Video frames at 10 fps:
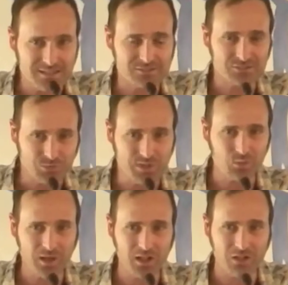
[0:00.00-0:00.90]
is
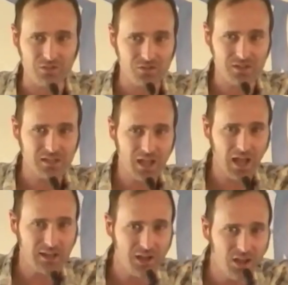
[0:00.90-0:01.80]
doing well
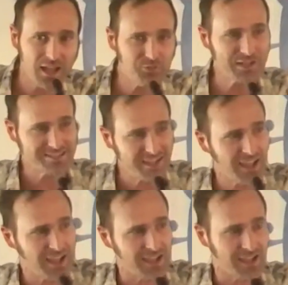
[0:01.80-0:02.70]
on every
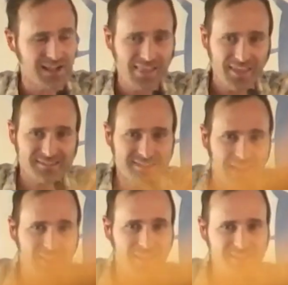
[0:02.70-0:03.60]
day.
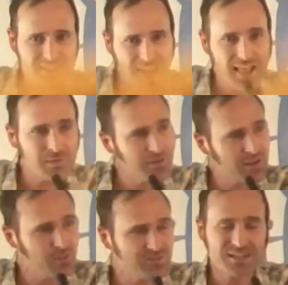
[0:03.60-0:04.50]
It's not like, yeah,
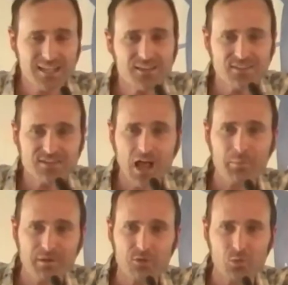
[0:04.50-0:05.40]
it was an easy
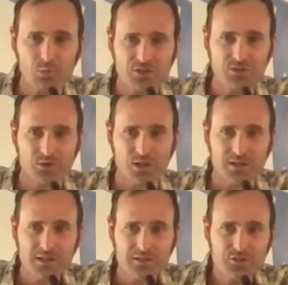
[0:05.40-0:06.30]
job, everyone would do
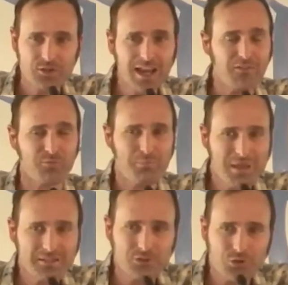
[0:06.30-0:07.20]
it. You gotta
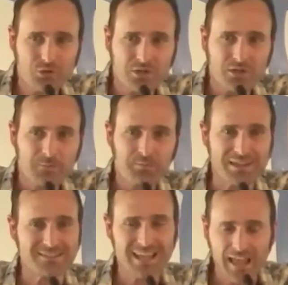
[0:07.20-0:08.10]
have mental,
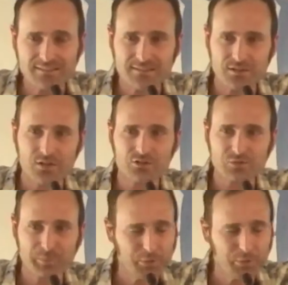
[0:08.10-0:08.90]
intestinal,